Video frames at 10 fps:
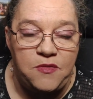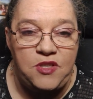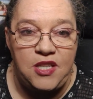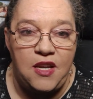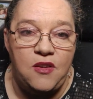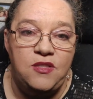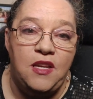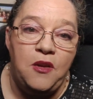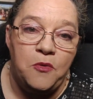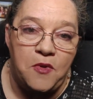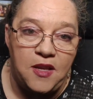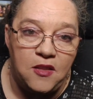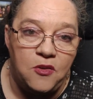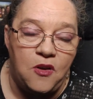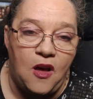of chairs,
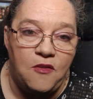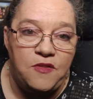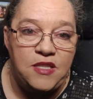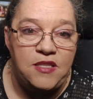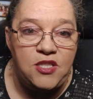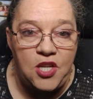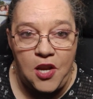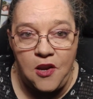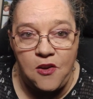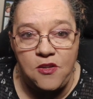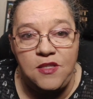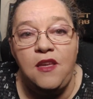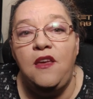regular office chairs,